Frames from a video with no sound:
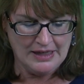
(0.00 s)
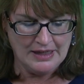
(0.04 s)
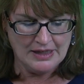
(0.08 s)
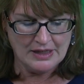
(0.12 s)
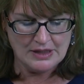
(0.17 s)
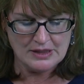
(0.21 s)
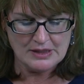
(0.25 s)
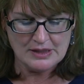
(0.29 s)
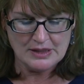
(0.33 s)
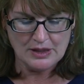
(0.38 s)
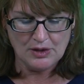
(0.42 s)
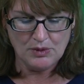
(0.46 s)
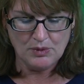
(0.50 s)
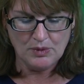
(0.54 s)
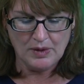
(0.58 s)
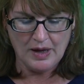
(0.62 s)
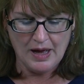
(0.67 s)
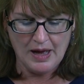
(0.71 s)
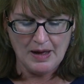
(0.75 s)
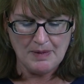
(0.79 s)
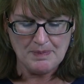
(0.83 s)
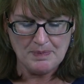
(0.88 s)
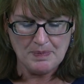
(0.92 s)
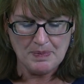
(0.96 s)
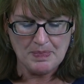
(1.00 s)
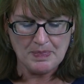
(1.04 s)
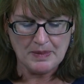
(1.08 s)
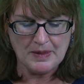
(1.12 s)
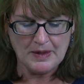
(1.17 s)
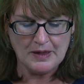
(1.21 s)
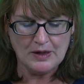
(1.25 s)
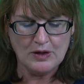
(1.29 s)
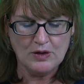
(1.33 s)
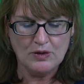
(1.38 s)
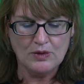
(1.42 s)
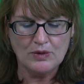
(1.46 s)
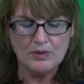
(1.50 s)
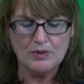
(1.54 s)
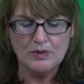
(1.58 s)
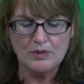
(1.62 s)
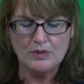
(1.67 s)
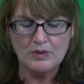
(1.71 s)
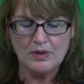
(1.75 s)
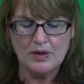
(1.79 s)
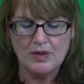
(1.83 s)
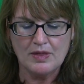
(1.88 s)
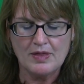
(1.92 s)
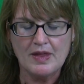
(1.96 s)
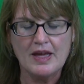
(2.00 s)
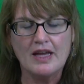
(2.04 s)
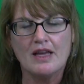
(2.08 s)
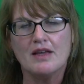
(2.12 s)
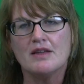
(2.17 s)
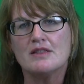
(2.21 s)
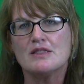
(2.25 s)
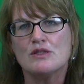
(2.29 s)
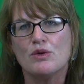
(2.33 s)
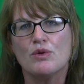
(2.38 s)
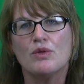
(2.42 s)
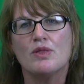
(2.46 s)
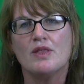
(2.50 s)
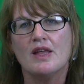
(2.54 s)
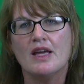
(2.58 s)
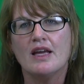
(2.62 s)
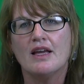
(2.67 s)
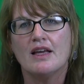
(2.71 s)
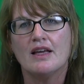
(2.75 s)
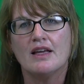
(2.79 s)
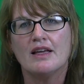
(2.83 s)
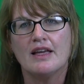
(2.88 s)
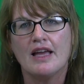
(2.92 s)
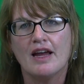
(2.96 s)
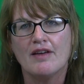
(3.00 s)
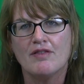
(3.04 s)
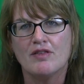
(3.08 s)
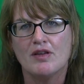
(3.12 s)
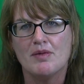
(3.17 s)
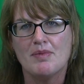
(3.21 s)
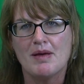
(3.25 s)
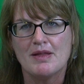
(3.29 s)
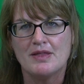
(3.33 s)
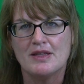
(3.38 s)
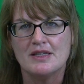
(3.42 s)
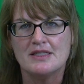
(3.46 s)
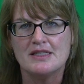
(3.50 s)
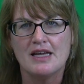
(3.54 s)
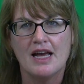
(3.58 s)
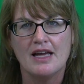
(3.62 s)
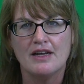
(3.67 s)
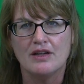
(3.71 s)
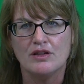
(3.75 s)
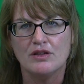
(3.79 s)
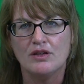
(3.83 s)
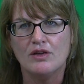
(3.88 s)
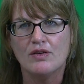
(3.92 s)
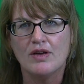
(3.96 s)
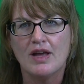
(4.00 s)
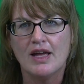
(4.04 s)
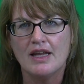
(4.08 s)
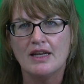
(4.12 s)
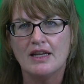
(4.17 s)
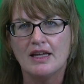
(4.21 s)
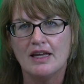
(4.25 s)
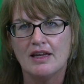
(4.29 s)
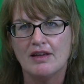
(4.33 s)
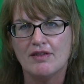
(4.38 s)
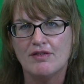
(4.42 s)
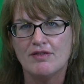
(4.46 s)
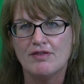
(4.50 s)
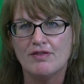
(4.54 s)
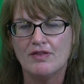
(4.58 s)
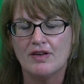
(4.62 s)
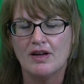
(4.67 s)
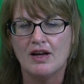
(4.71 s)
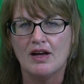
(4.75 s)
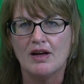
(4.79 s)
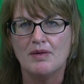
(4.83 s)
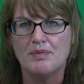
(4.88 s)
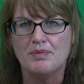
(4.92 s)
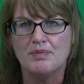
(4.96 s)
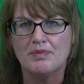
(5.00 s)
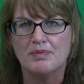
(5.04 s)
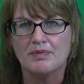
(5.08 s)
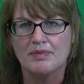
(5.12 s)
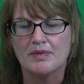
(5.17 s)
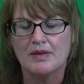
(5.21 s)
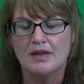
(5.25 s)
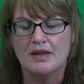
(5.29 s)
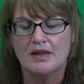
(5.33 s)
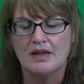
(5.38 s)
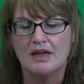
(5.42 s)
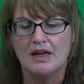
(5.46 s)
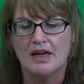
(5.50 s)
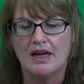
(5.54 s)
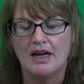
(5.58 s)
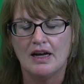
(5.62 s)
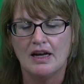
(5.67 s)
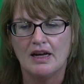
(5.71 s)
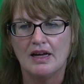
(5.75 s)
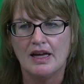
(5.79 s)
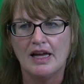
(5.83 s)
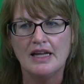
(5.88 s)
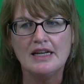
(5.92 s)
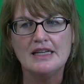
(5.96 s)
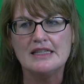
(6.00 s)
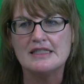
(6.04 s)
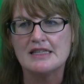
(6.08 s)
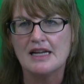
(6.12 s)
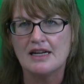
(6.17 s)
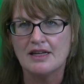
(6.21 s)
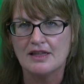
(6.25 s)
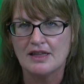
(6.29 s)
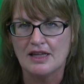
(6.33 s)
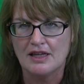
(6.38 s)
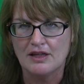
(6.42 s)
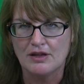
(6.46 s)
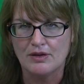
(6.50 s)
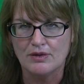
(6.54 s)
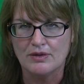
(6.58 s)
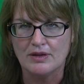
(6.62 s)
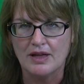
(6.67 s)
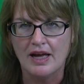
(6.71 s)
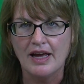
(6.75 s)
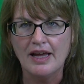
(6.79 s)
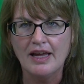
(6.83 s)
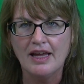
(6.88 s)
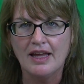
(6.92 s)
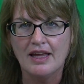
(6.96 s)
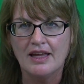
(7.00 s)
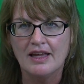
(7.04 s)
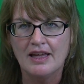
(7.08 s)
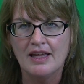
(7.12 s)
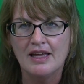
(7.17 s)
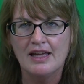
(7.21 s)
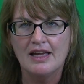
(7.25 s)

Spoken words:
So think carefully about the title. You can give any title that you like.